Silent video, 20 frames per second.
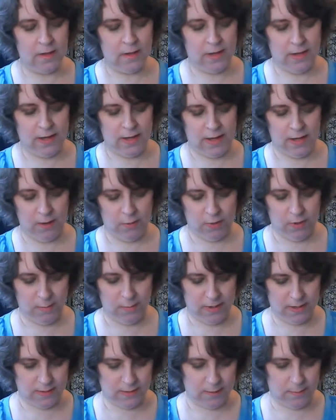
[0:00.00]
I hate when I
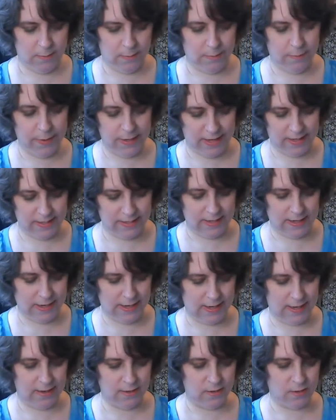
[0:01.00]
mess up, but
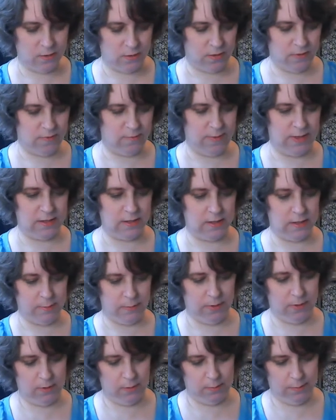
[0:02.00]
I sort of messed up a
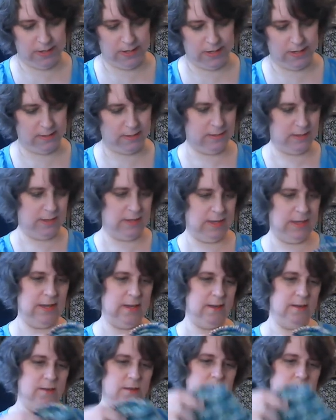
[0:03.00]
little bit, and so